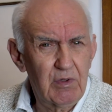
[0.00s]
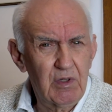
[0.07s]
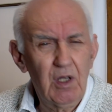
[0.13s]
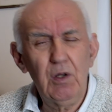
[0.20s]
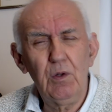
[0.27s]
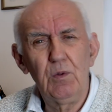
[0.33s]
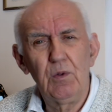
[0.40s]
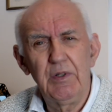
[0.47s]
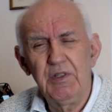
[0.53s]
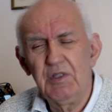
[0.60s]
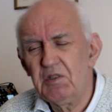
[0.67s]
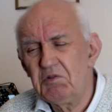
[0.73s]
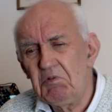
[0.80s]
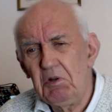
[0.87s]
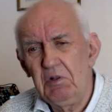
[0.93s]
And the hole
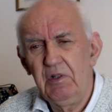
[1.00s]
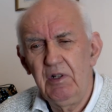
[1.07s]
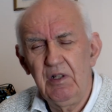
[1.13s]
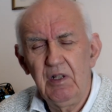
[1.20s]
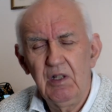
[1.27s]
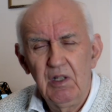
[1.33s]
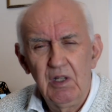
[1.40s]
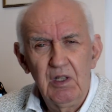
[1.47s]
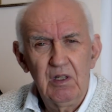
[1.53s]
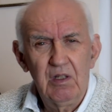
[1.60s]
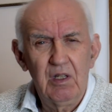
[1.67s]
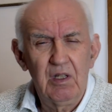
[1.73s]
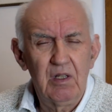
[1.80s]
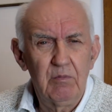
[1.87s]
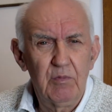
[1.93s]
is only
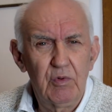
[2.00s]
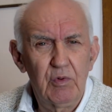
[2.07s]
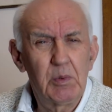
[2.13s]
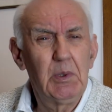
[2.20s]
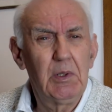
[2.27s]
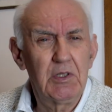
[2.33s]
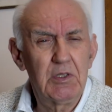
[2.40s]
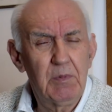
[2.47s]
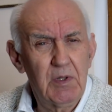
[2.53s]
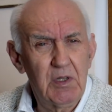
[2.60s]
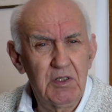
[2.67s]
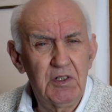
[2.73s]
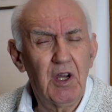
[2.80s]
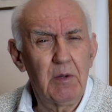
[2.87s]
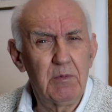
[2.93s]
required to be
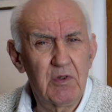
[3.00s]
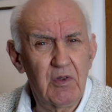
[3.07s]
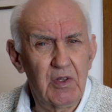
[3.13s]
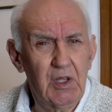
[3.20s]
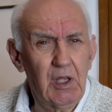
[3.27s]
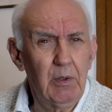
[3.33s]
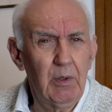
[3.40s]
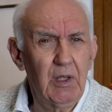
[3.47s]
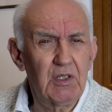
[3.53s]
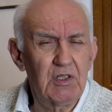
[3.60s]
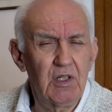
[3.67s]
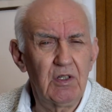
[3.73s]
the diameter of the coax,